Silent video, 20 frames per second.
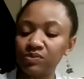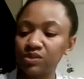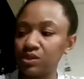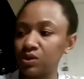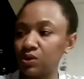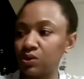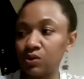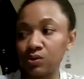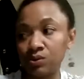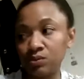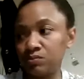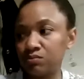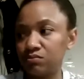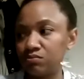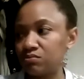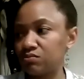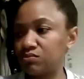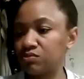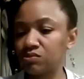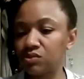so
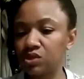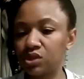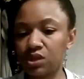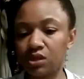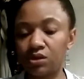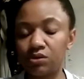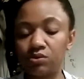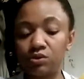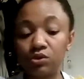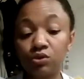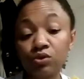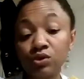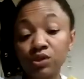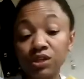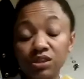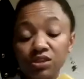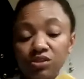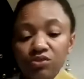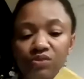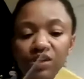you'll
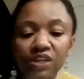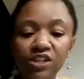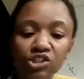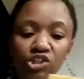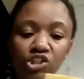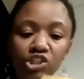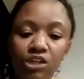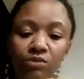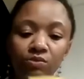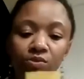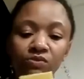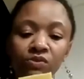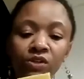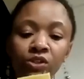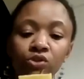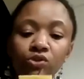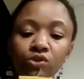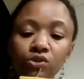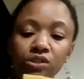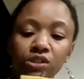get the right shape
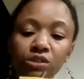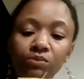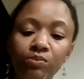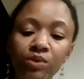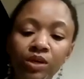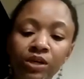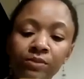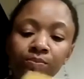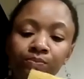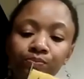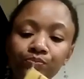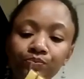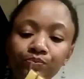eventually, but